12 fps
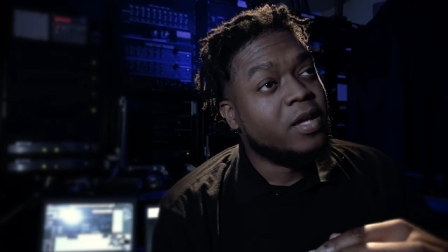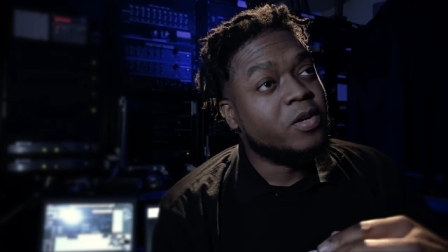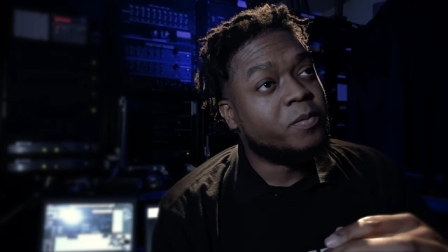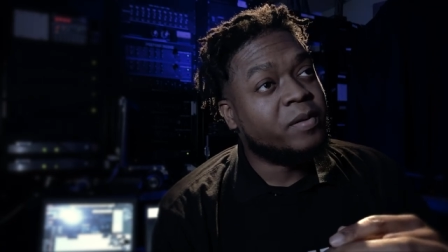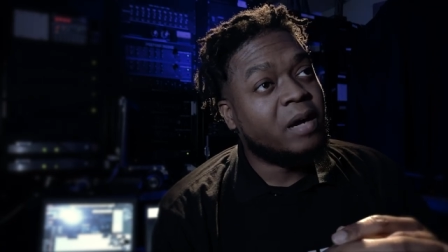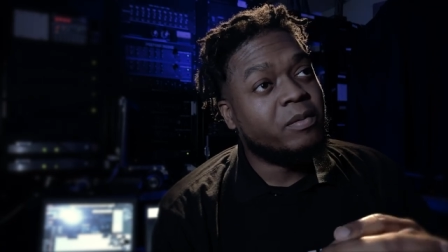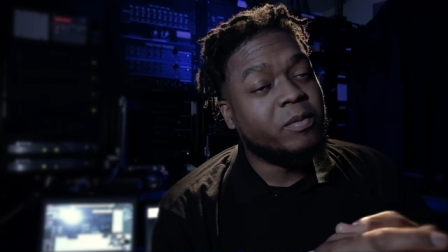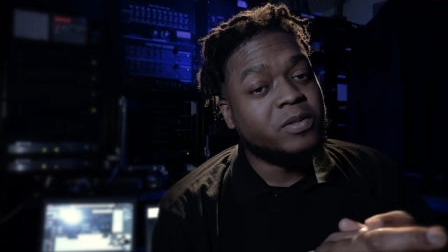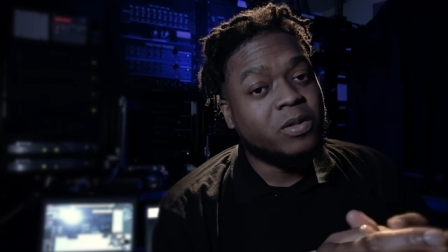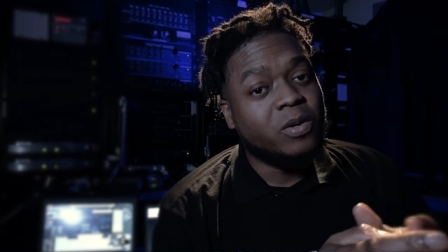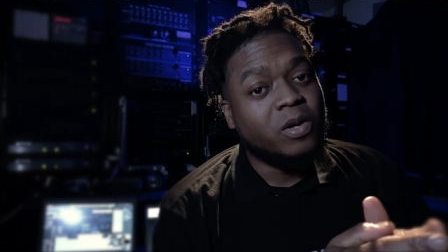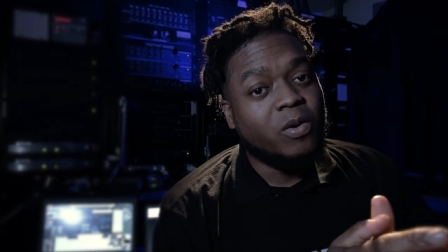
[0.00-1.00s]
you probably
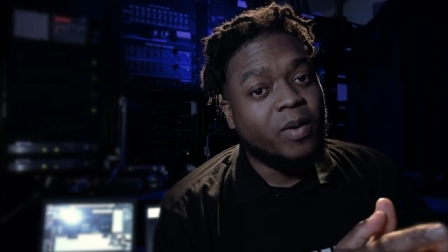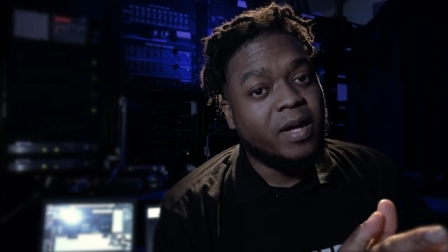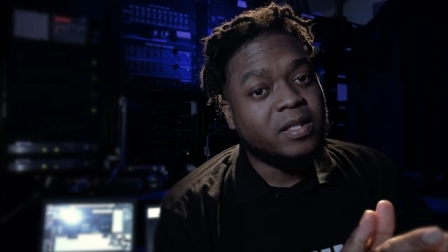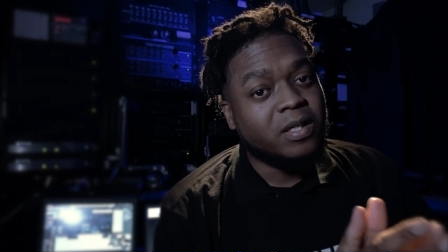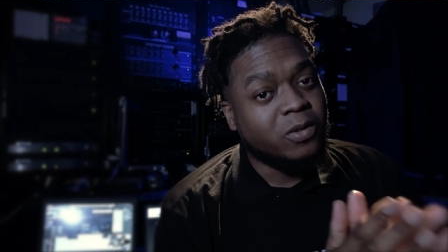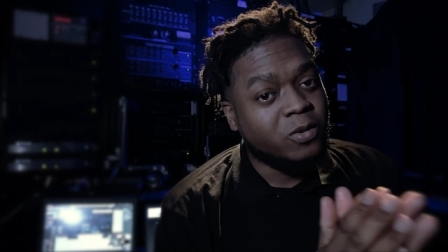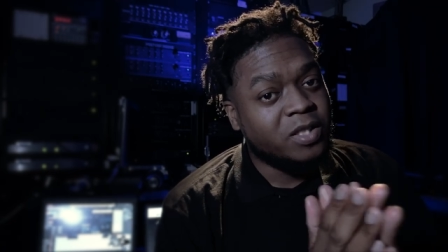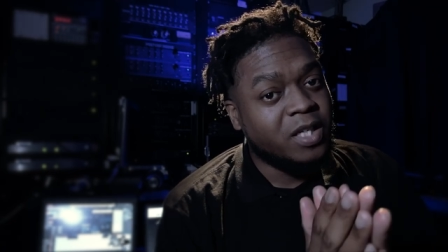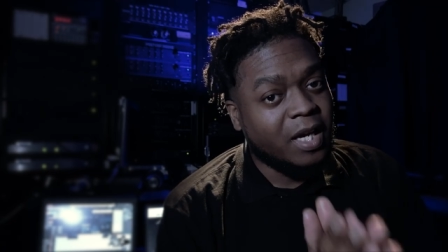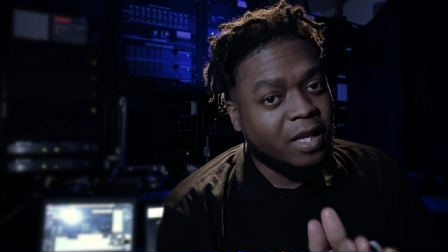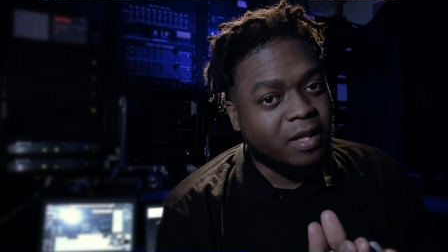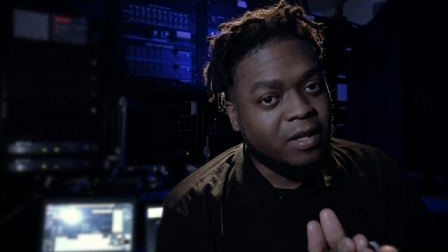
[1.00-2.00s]
was on your way to
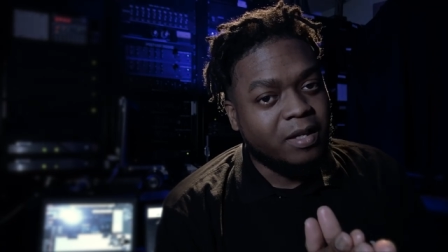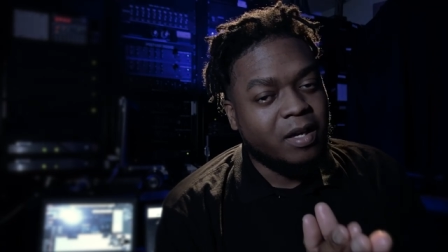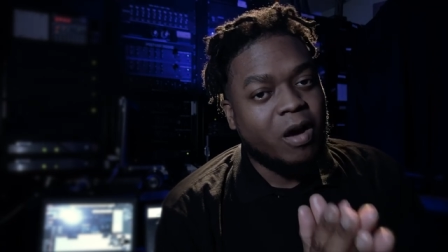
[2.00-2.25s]
Coachella,